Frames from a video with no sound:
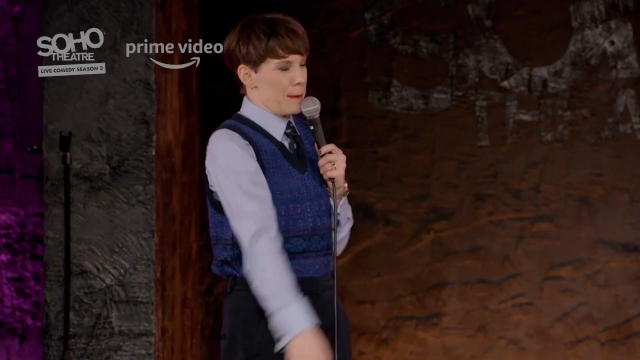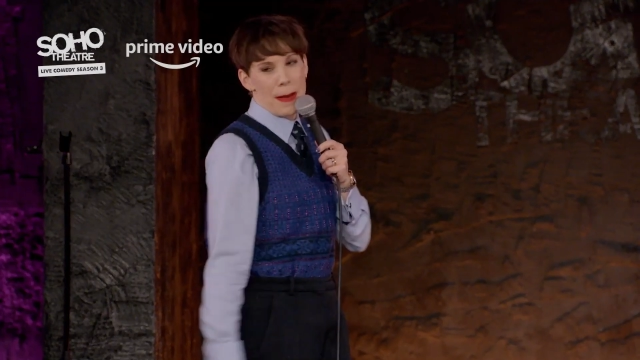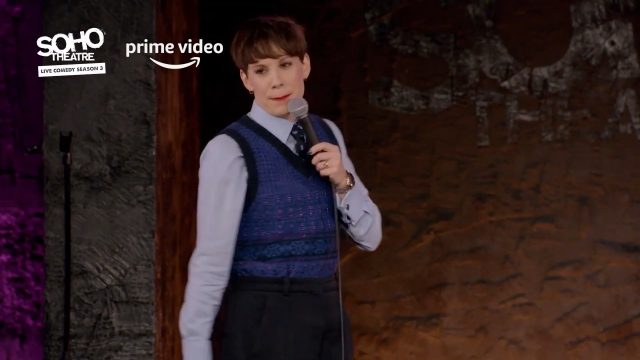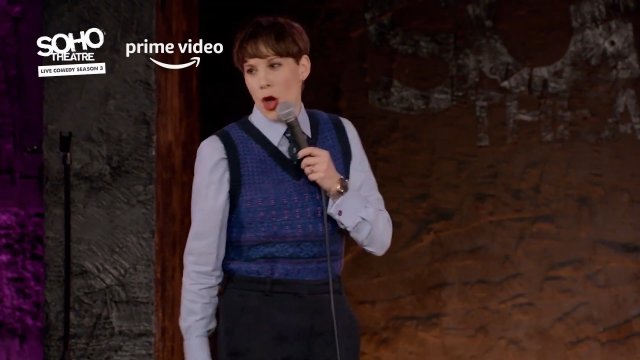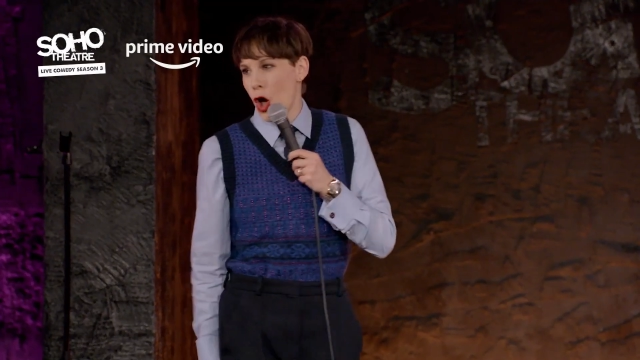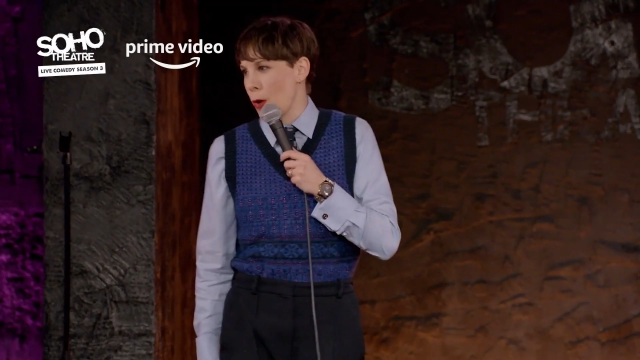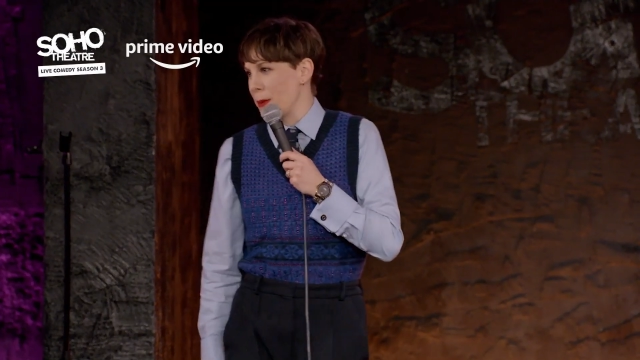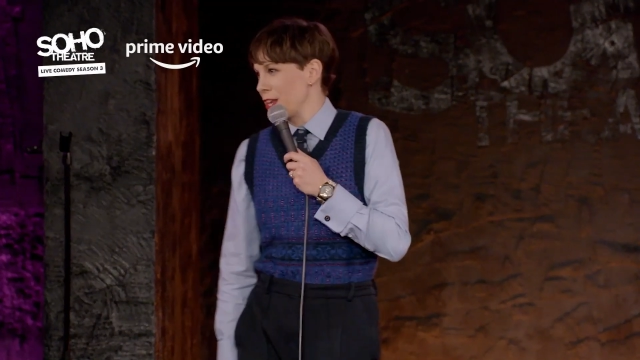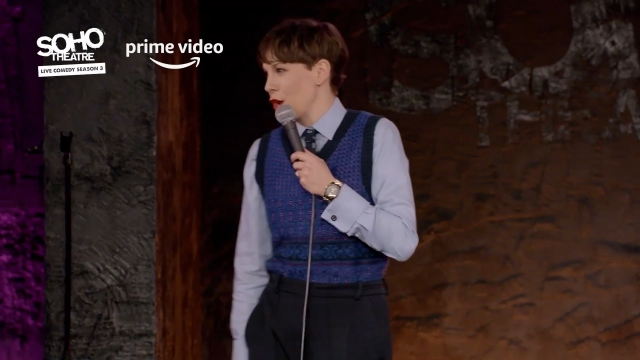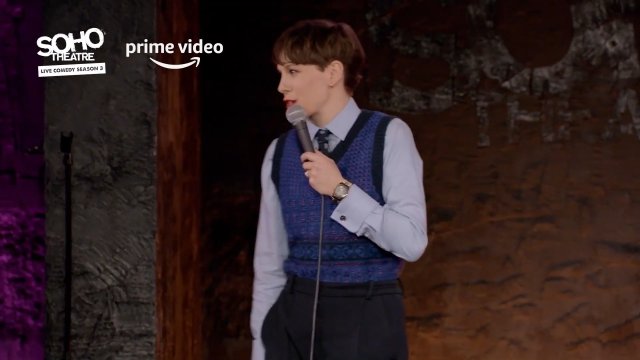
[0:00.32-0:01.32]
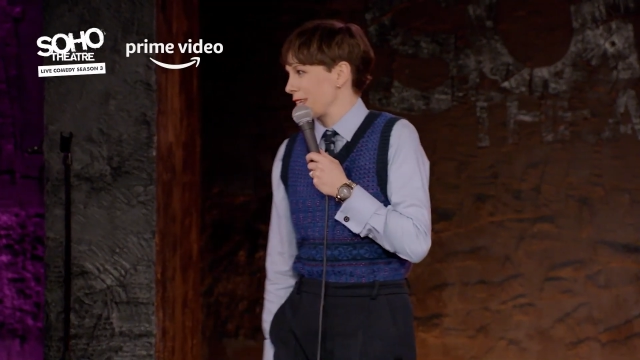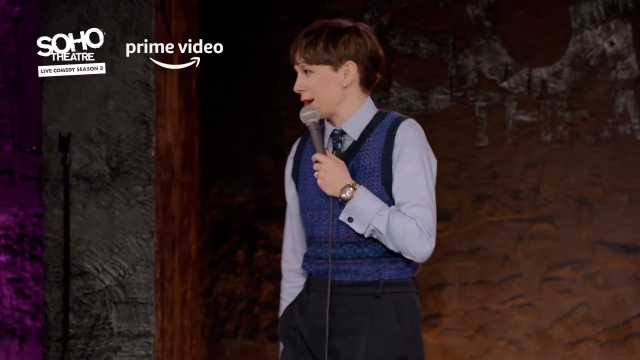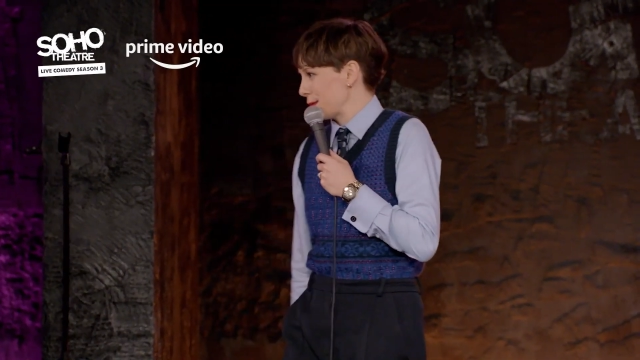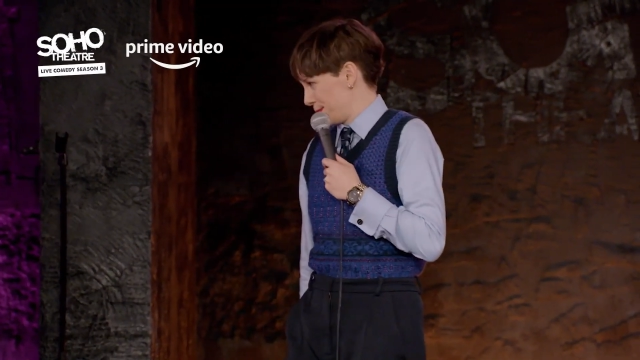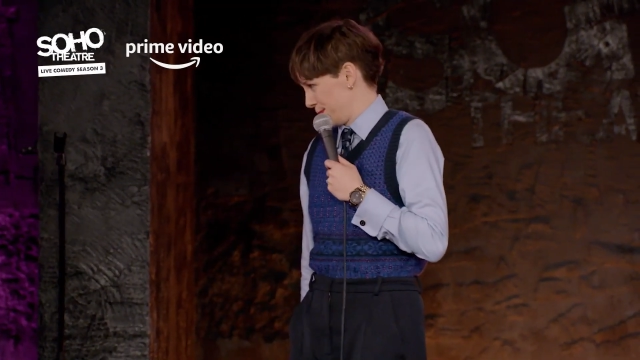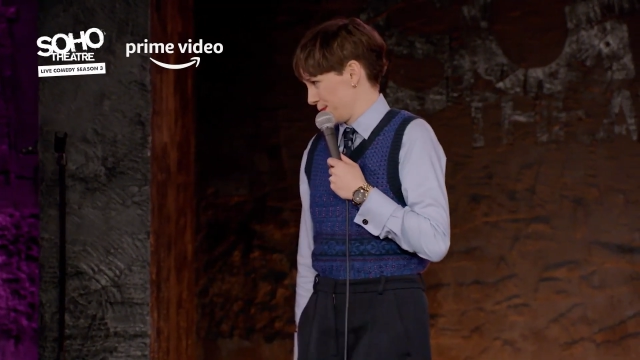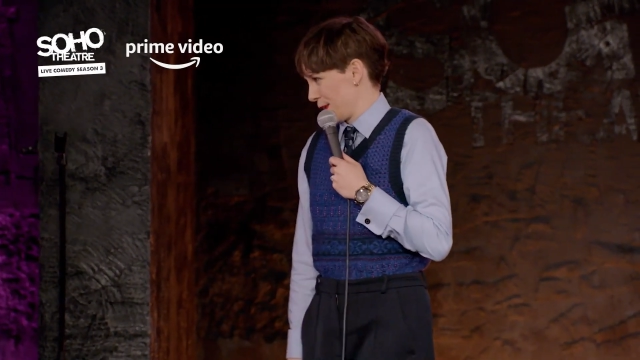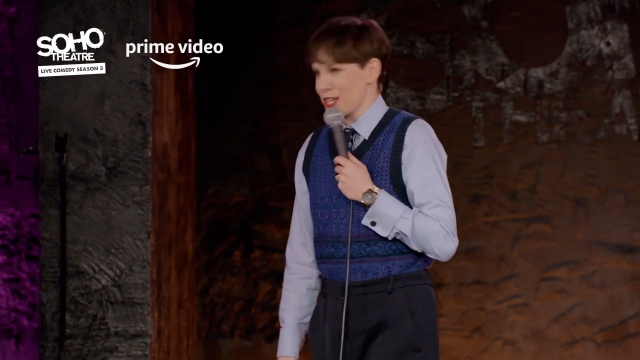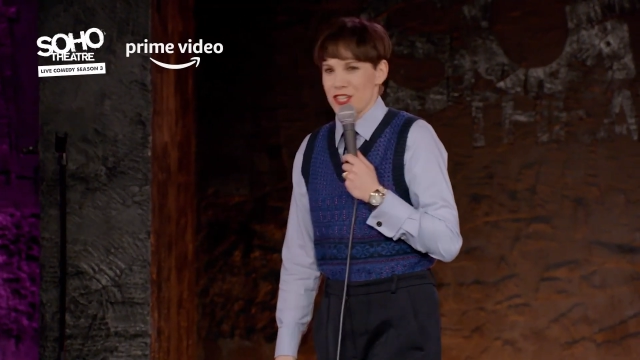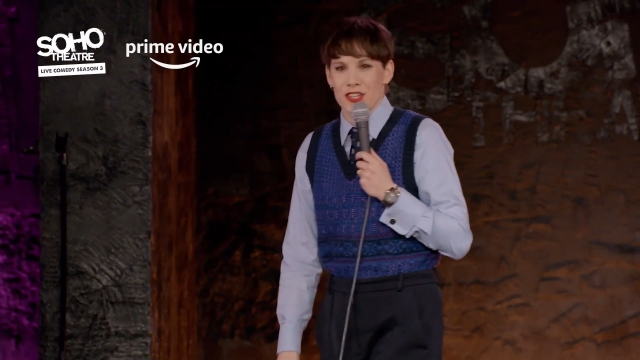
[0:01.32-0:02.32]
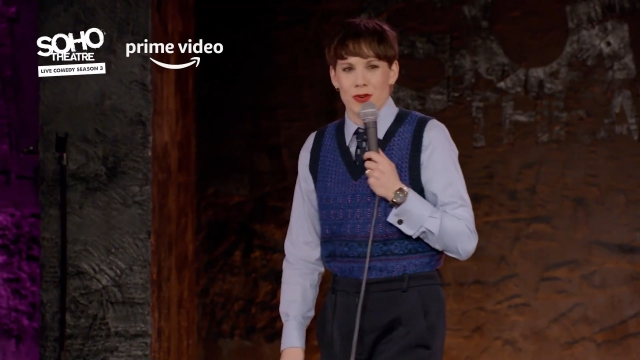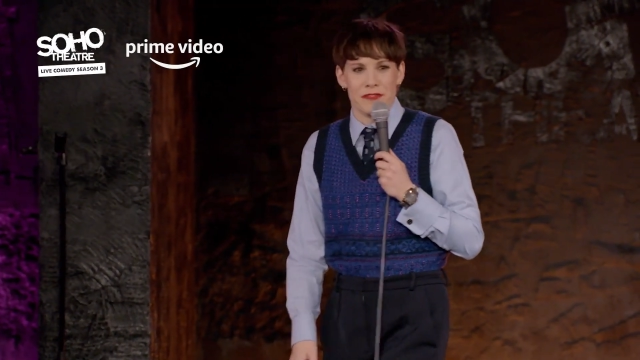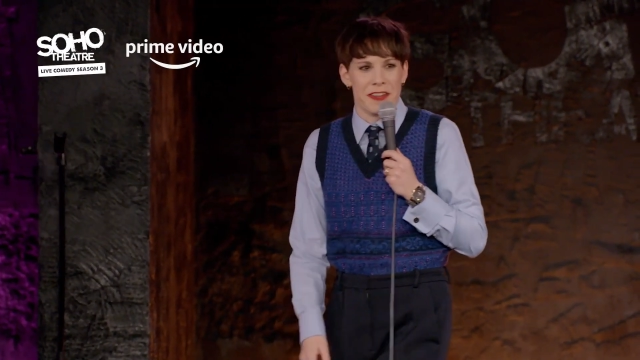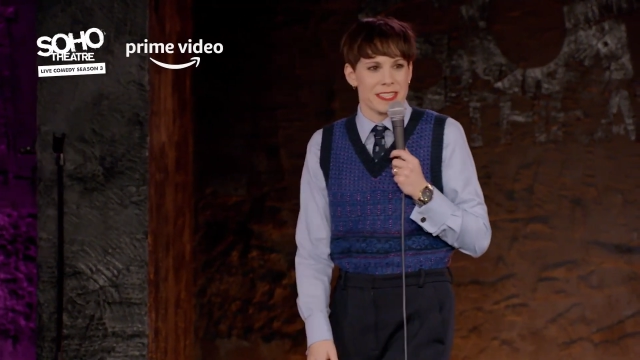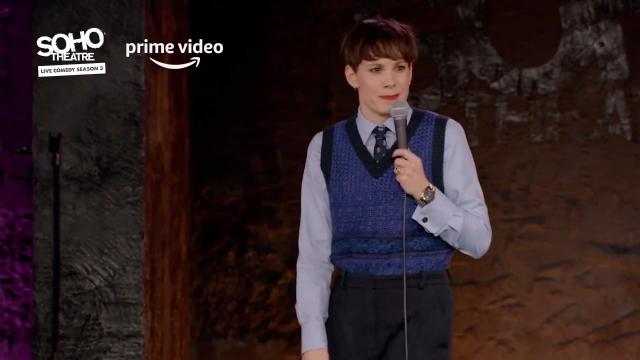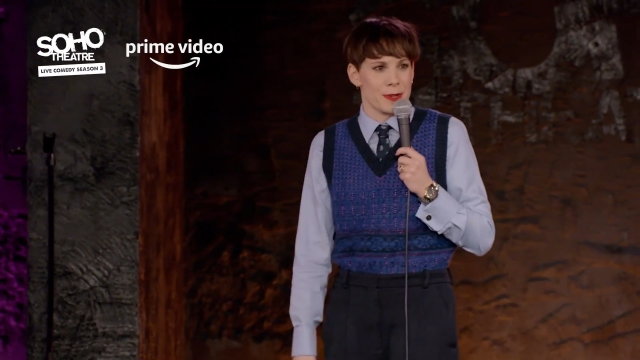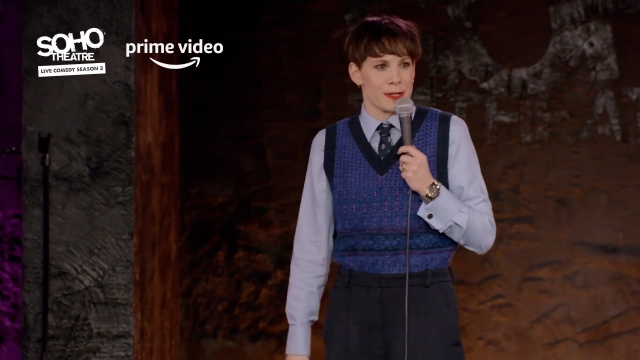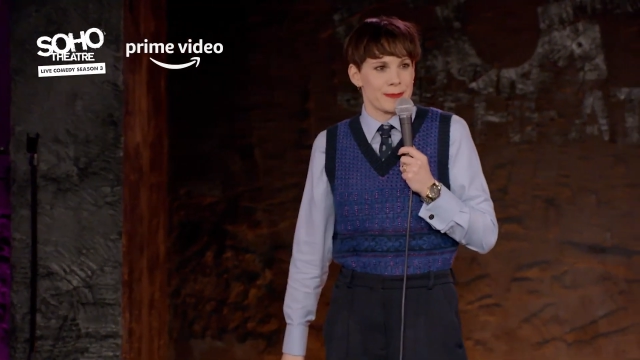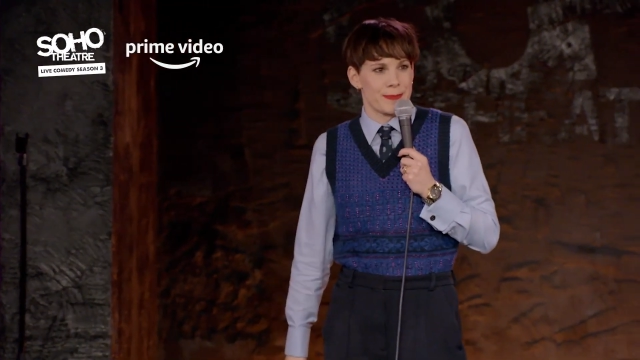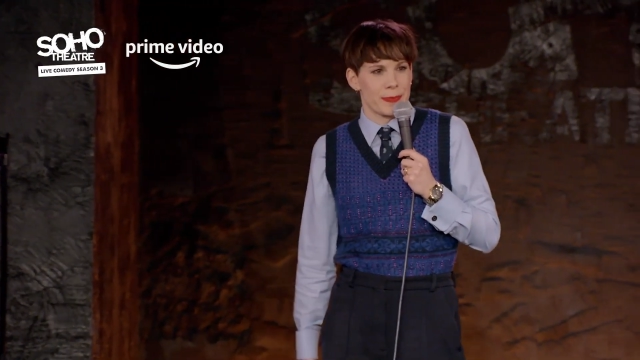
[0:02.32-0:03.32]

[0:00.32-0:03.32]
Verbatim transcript: Mum got a hobby in lockdown. She joined Facebook.